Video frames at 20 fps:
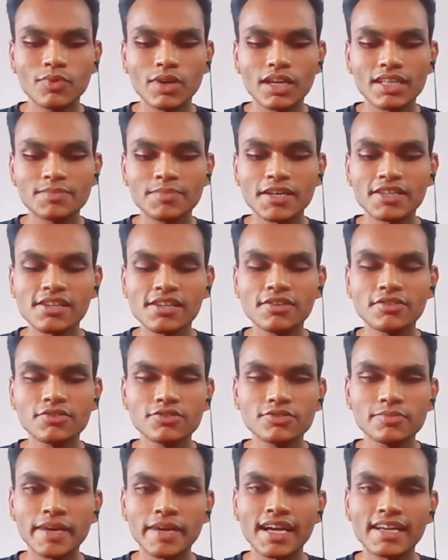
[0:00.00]
especially on
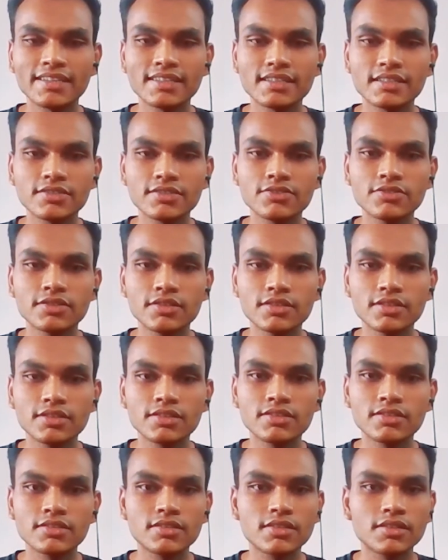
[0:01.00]
those bad days, to
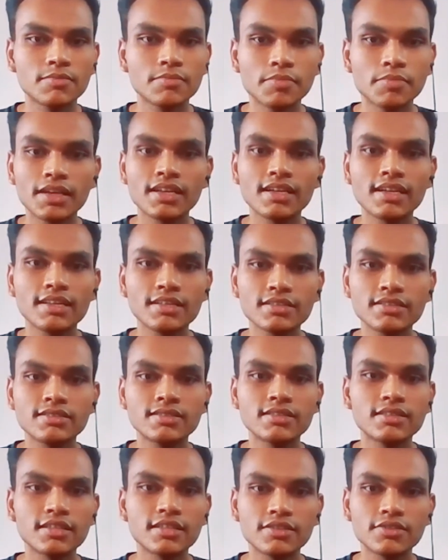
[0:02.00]
completely
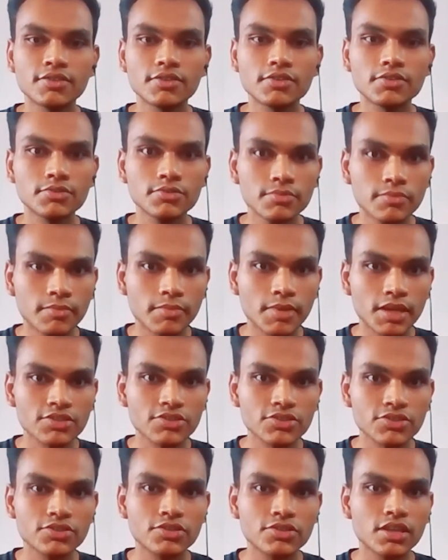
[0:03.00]
sit and not do
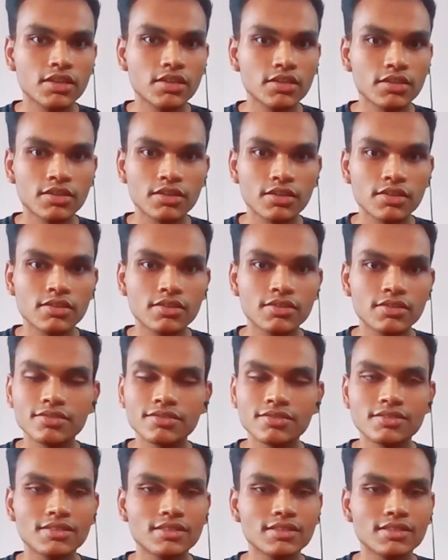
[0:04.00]
much, and
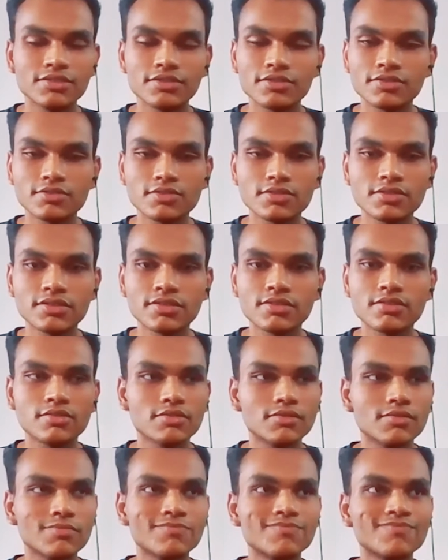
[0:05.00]
just,
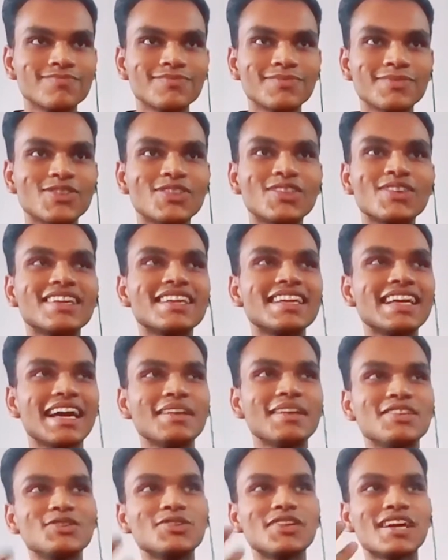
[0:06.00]

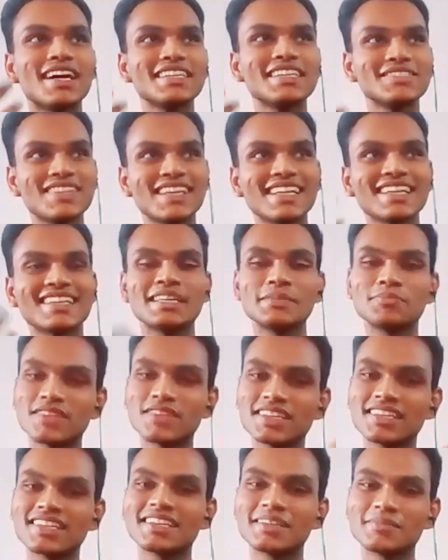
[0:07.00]
and you can't even keep
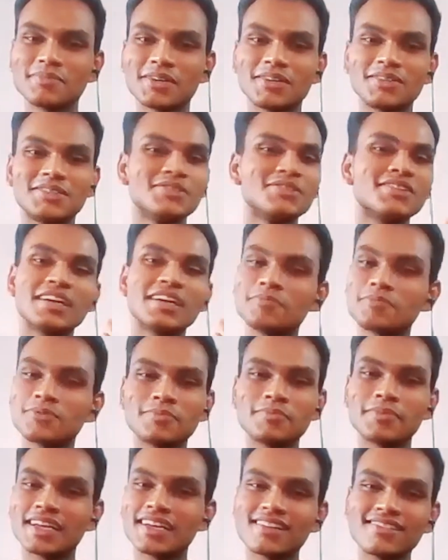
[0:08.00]
thinking about it. You can't
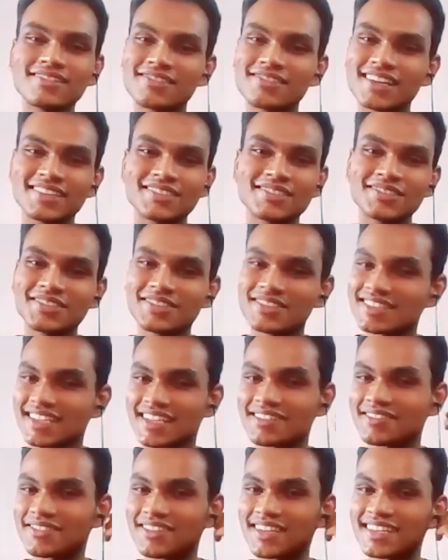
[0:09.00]
put mental stress on
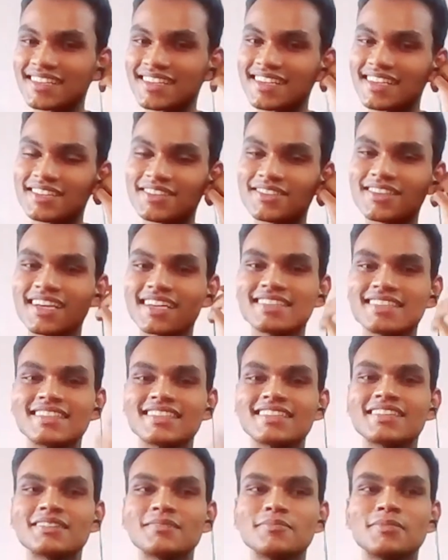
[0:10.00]
yourself, right? You can't
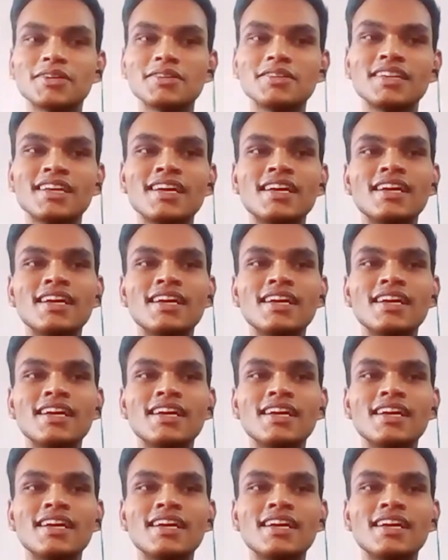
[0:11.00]
think about